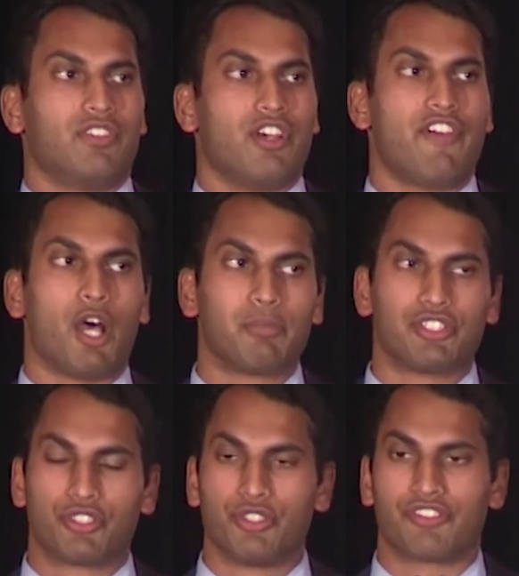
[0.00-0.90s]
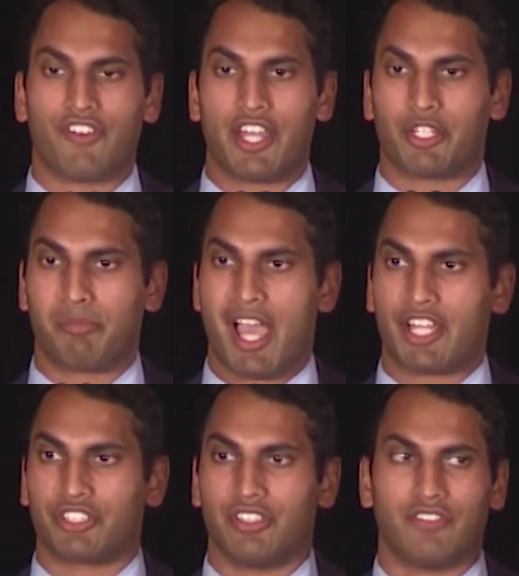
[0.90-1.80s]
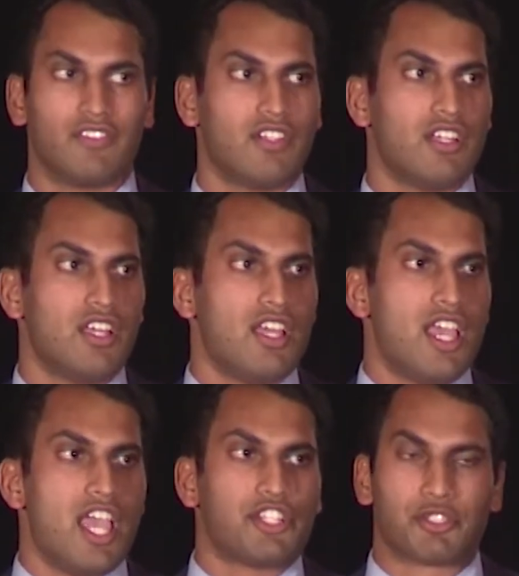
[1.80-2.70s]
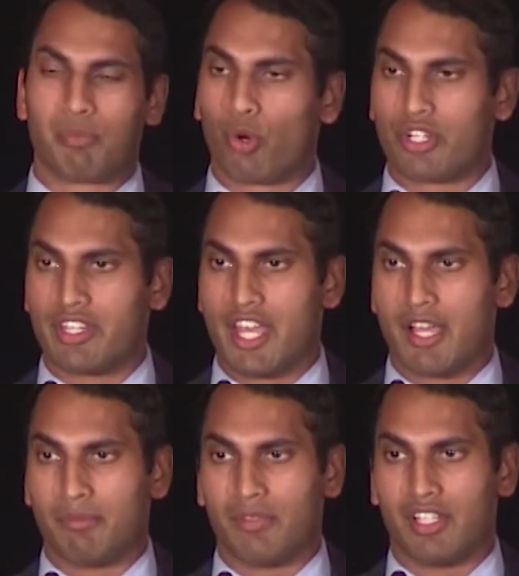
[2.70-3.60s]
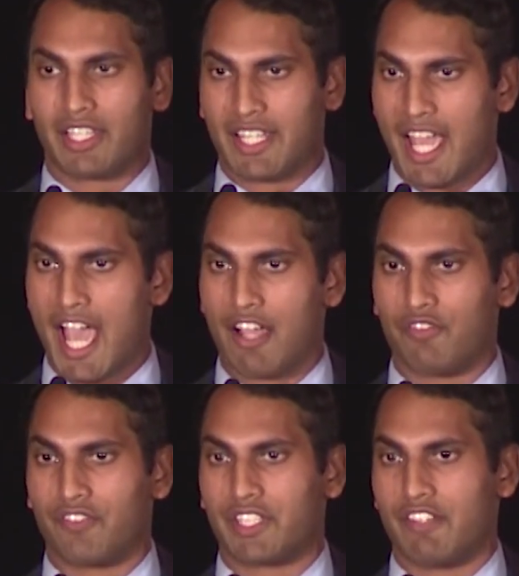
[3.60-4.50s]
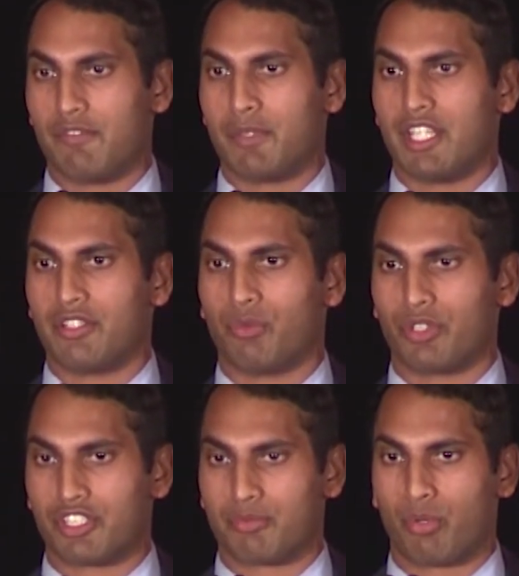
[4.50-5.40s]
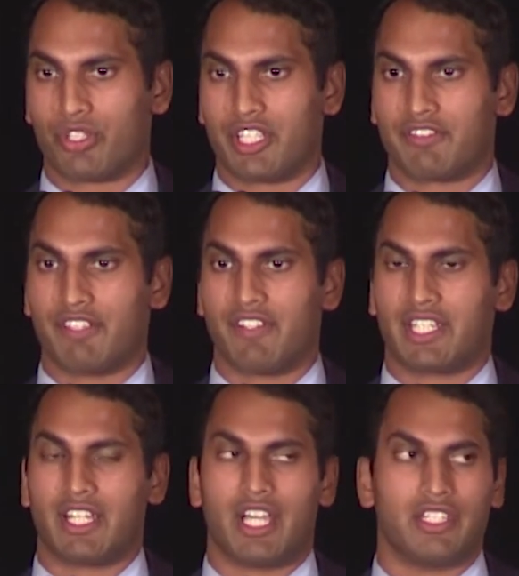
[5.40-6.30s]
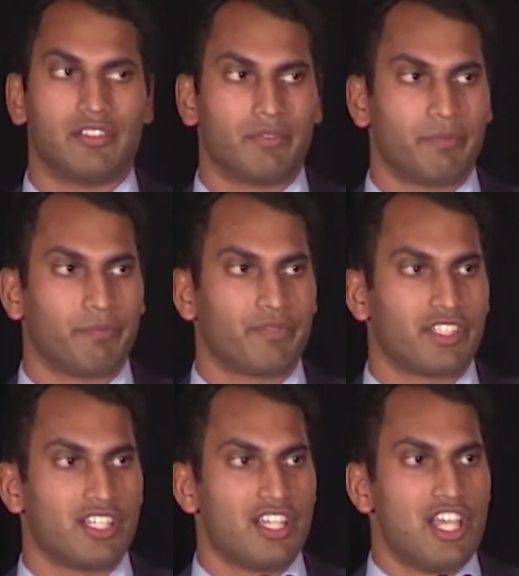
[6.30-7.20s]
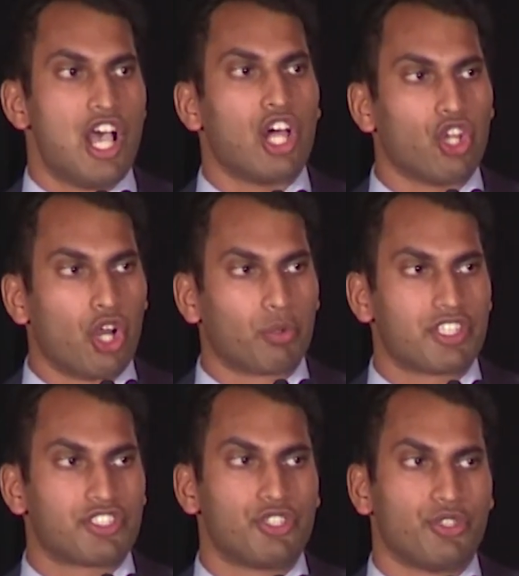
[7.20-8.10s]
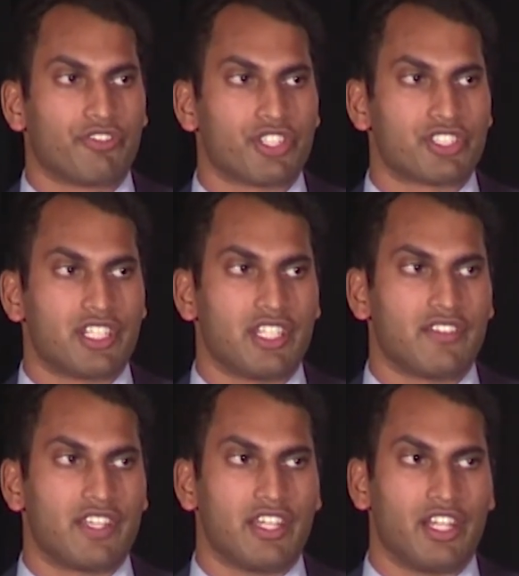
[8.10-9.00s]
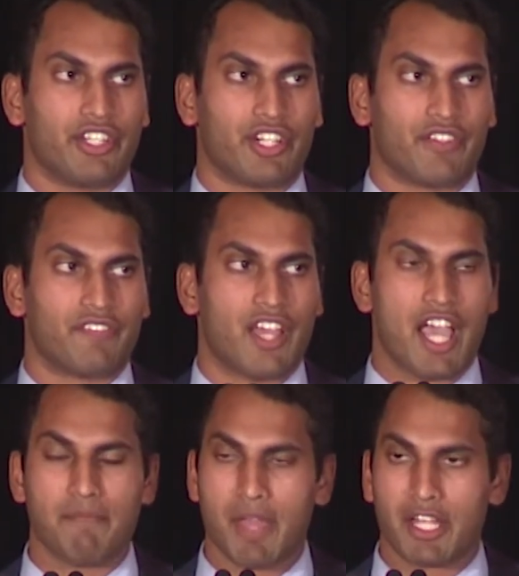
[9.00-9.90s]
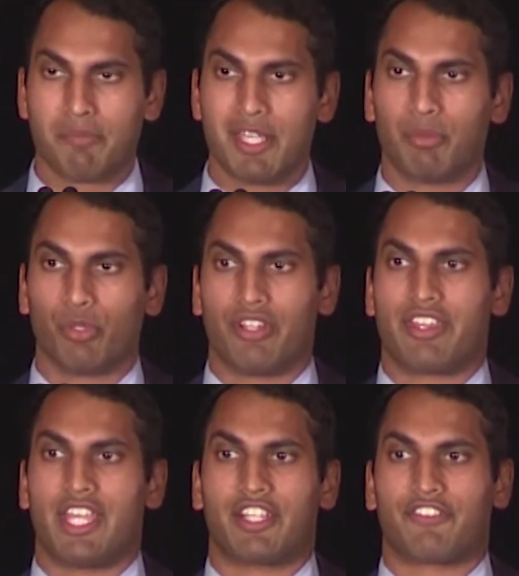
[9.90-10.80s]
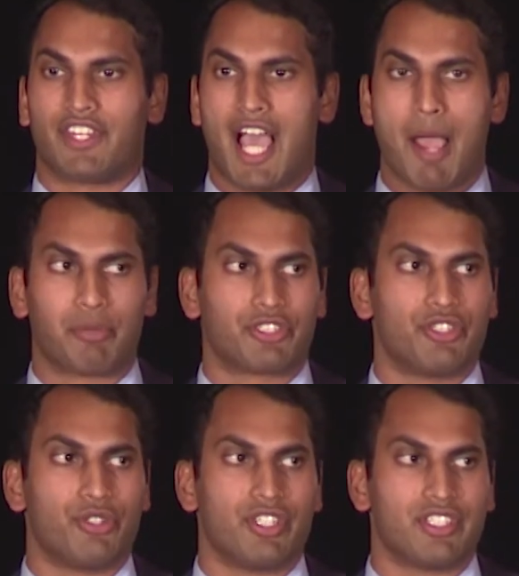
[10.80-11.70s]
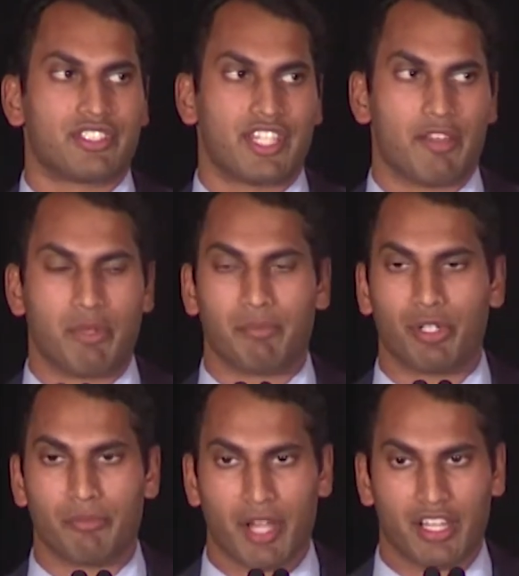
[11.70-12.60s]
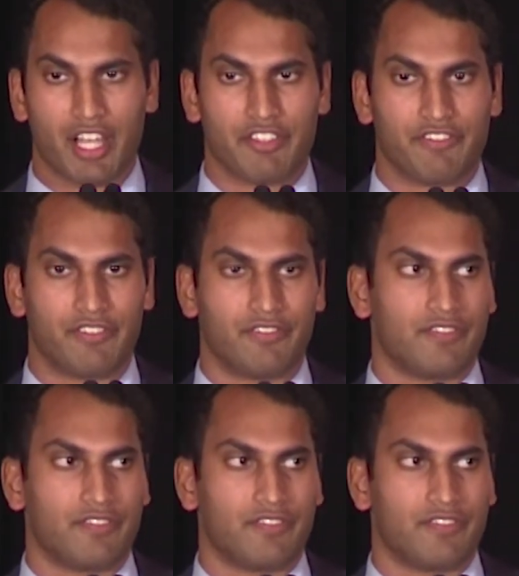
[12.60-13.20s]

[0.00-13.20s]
of helping students find their passion and supporting them like they have given me with the support they have given Ignite. Along with this university and Lindner, I have many people to thank for the opportunities that have been put in my life.